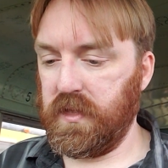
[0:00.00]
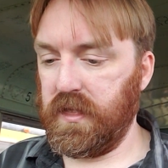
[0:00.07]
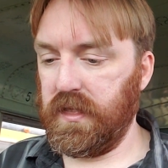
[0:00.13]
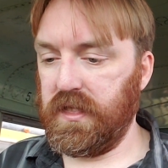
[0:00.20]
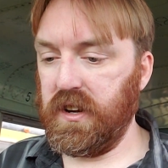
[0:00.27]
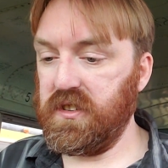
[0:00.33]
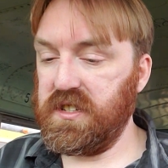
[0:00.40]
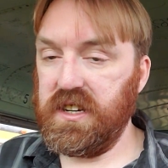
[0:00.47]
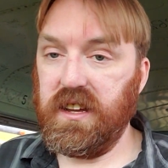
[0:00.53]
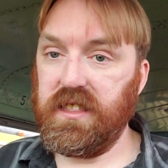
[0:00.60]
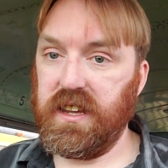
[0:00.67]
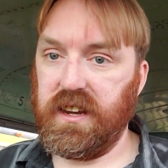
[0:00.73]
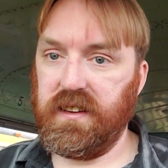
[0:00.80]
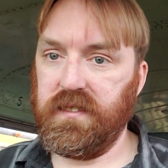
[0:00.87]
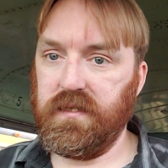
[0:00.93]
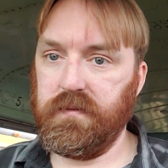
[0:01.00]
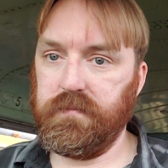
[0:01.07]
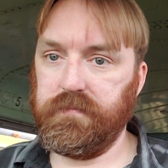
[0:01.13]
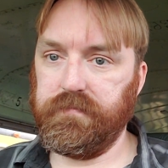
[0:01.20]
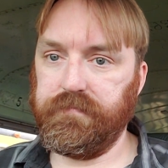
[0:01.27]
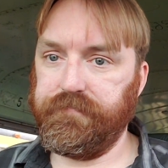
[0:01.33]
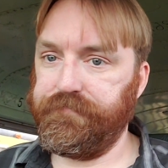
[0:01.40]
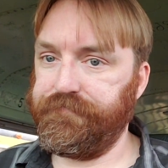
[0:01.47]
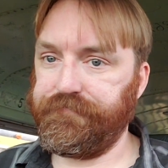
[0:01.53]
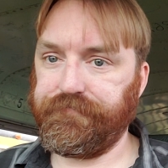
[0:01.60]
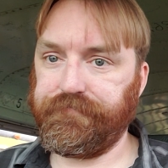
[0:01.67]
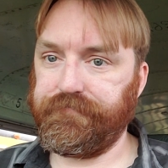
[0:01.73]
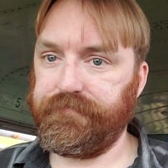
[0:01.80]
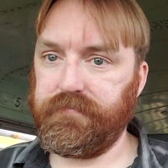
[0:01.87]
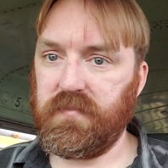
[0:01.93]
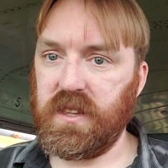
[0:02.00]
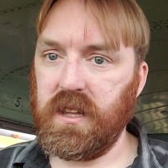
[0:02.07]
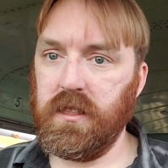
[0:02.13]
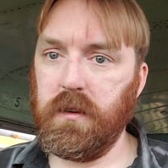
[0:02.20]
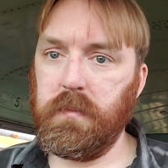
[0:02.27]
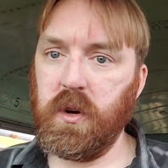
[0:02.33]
There's nothing. The